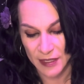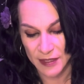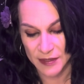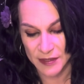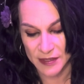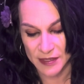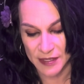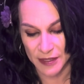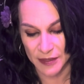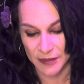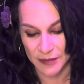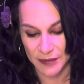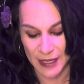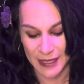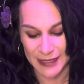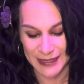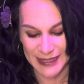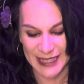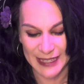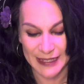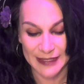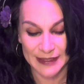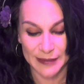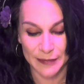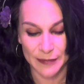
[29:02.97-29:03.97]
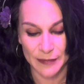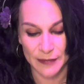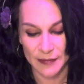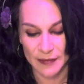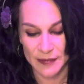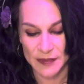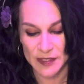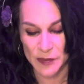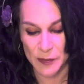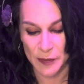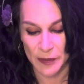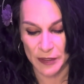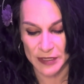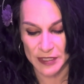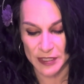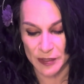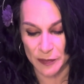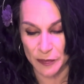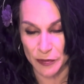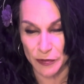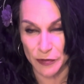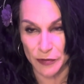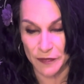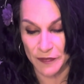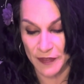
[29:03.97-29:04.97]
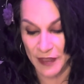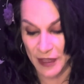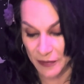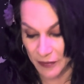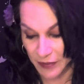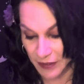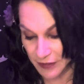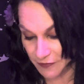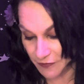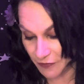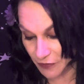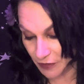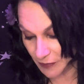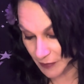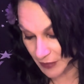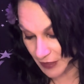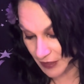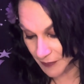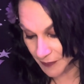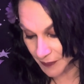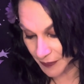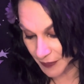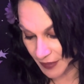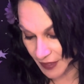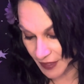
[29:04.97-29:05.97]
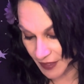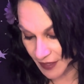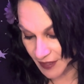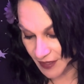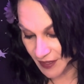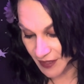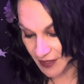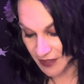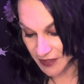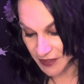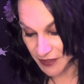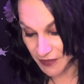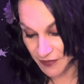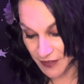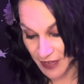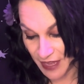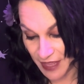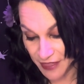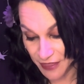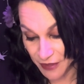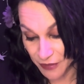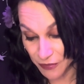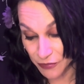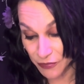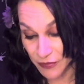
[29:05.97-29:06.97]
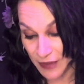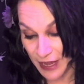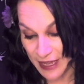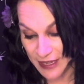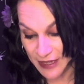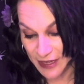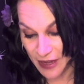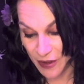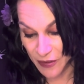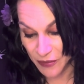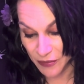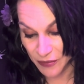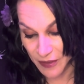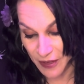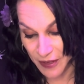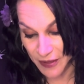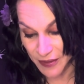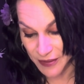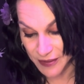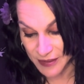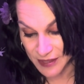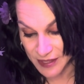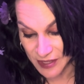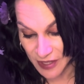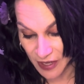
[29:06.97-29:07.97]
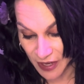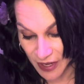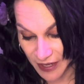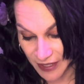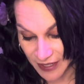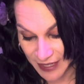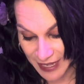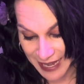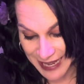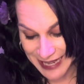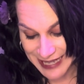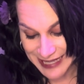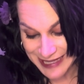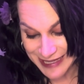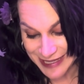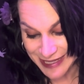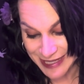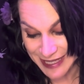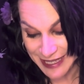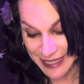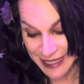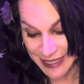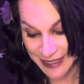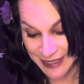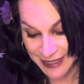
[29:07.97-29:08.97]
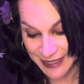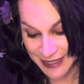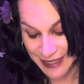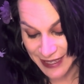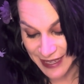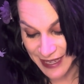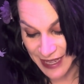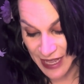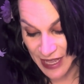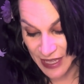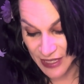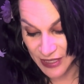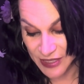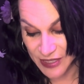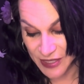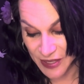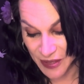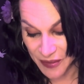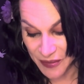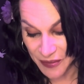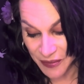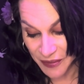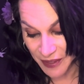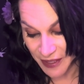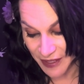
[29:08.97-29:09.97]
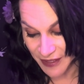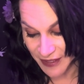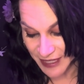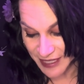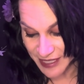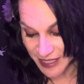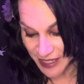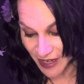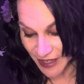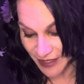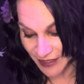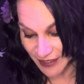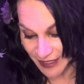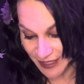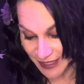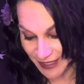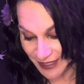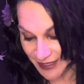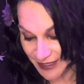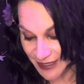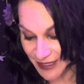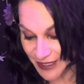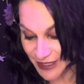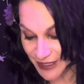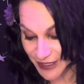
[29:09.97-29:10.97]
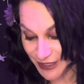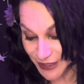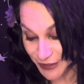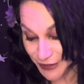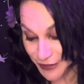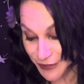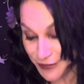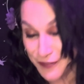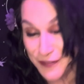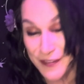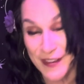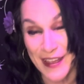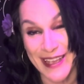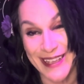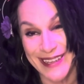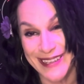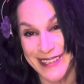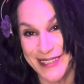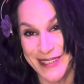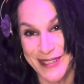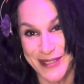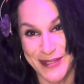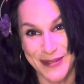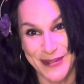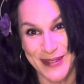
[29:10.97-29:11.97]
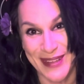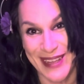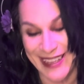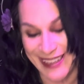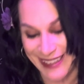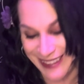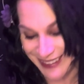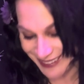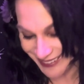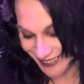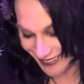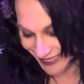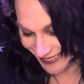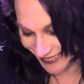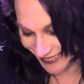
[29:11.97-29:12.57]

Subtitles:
So I'd like Spirit to prove that one for me. You've got the Red Rose, card 18. Don't worry, darling. You'll find your way.